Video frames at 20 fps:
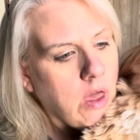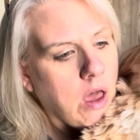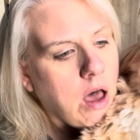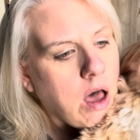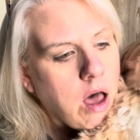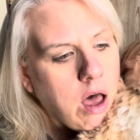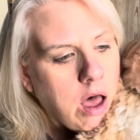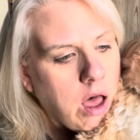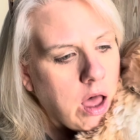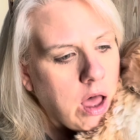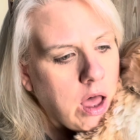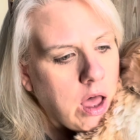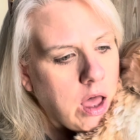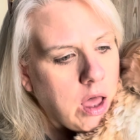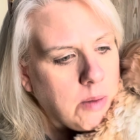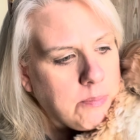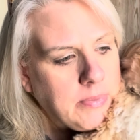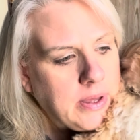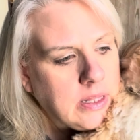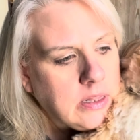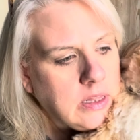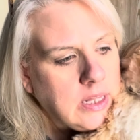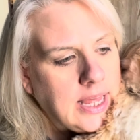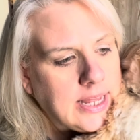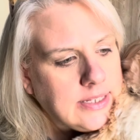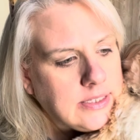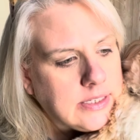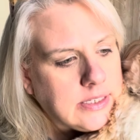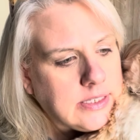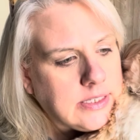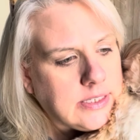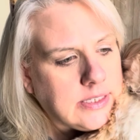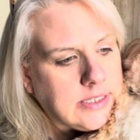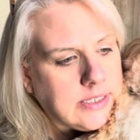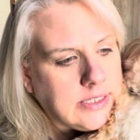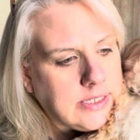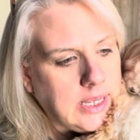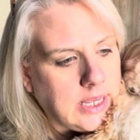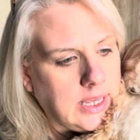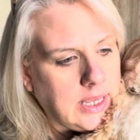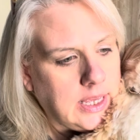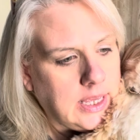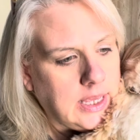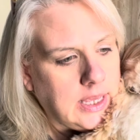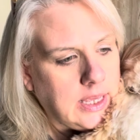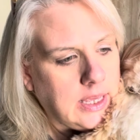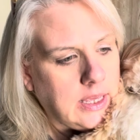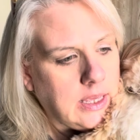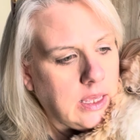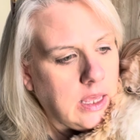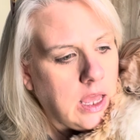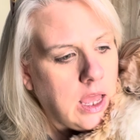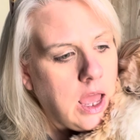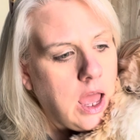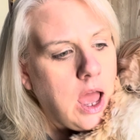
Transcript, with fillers: Um, let's see.